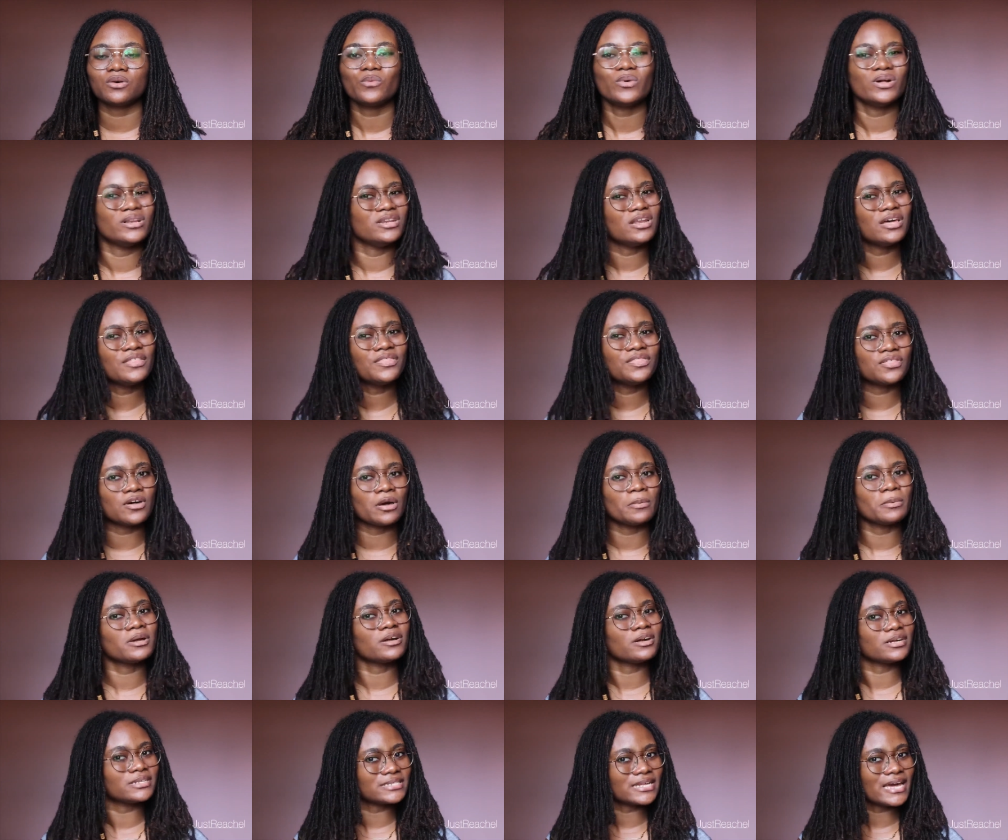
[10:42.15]
well, not thought,
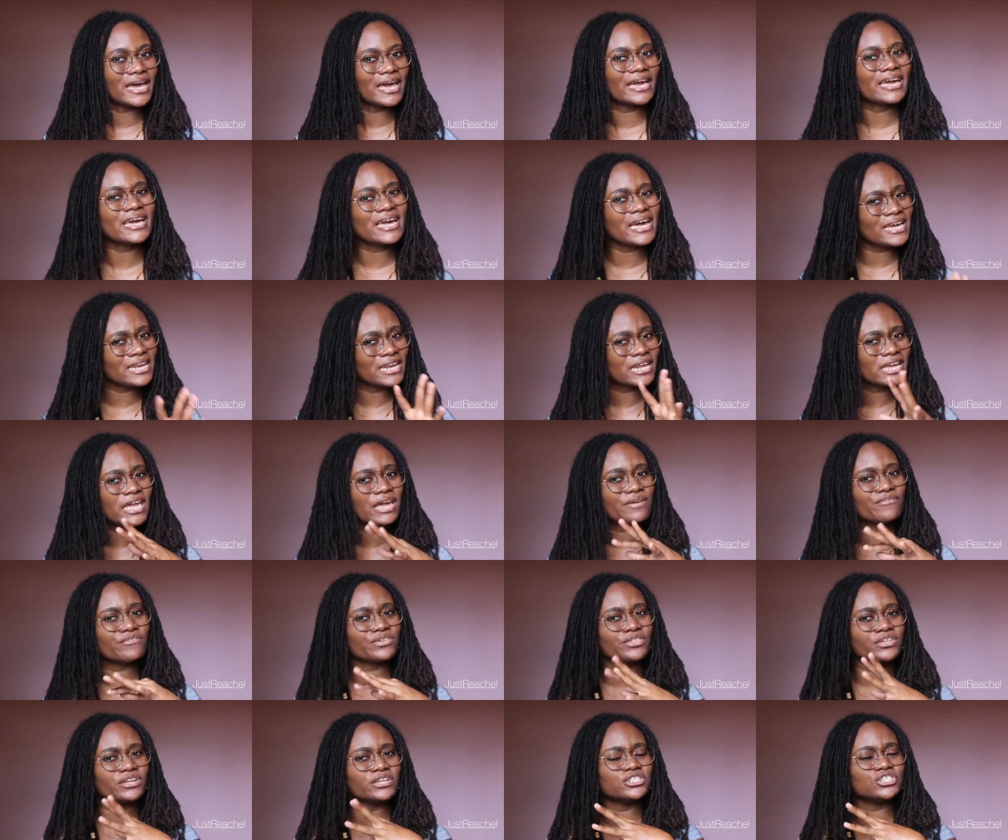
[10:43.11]
because I kind of gave
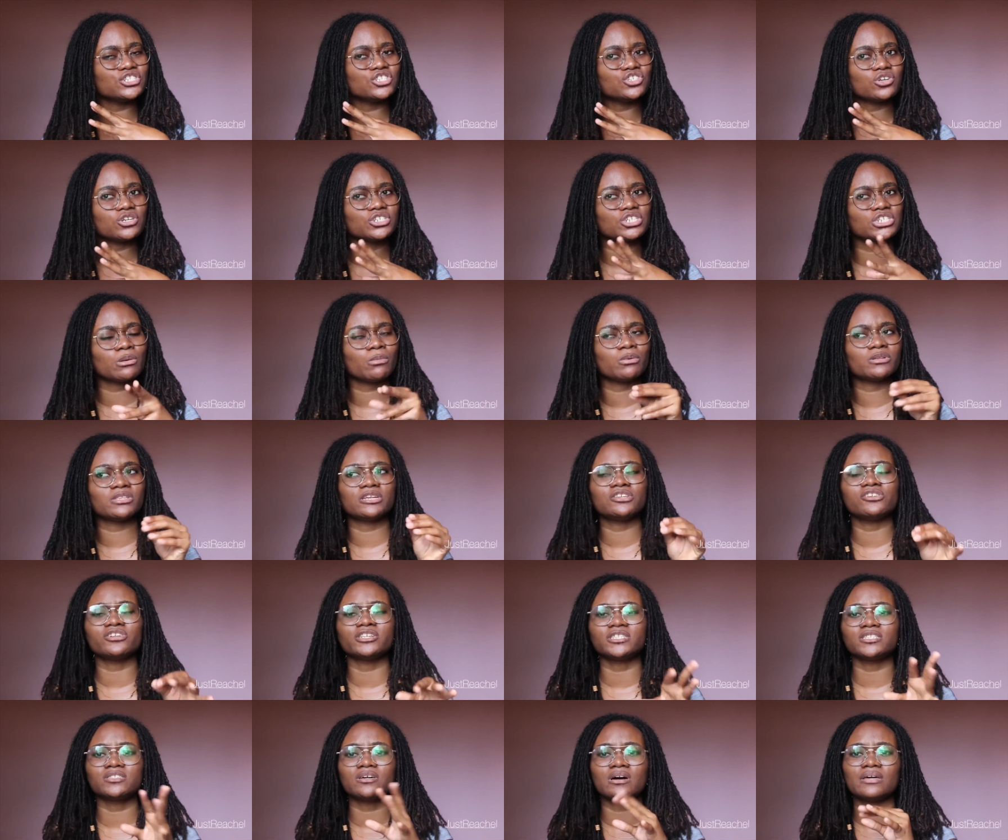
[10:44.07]
her the instruction, but I
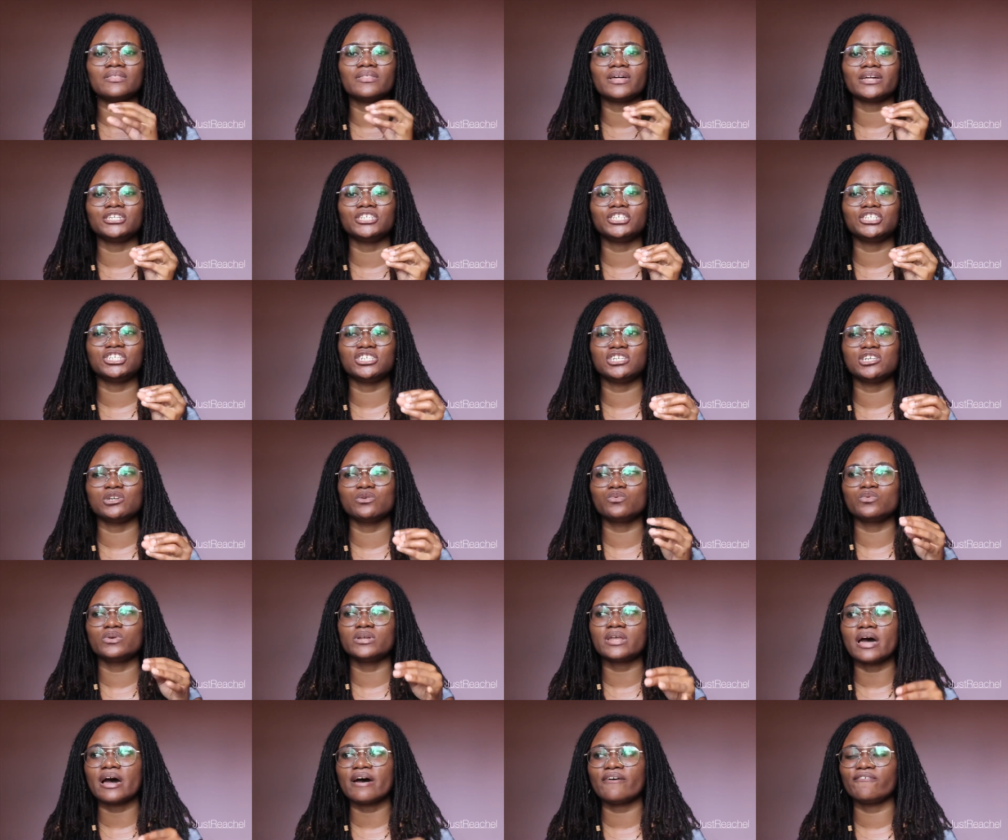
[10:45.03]
just thought that she
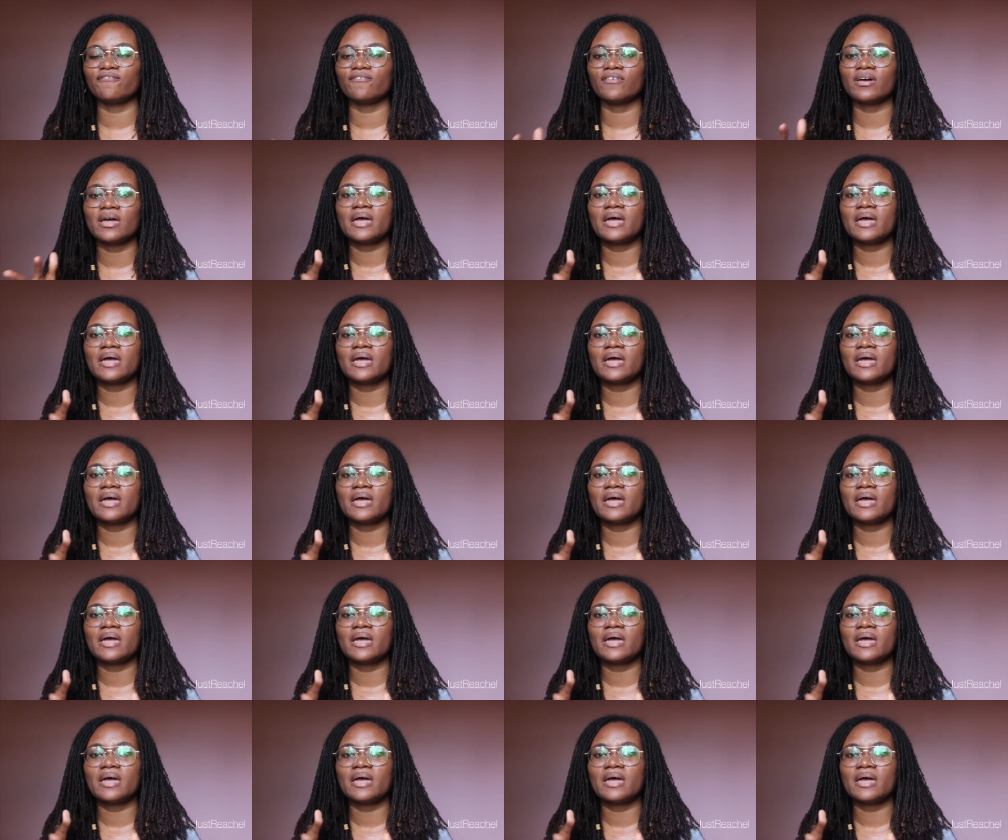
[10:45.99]
would have